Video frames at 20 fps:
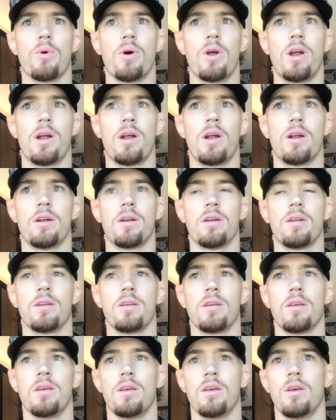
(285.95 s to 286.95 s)
where
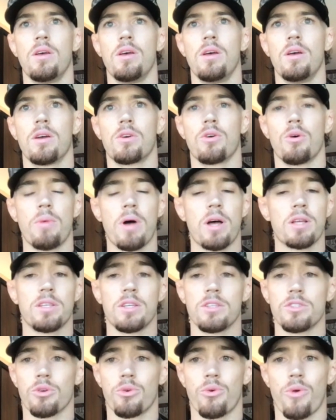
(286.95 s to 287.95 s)
Combate
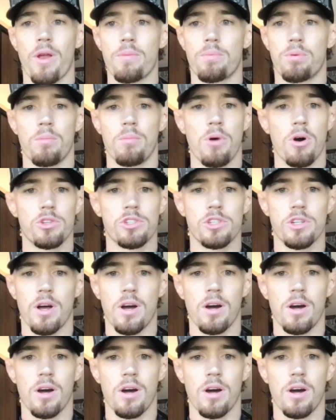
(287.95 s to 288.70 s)
is a great promotion.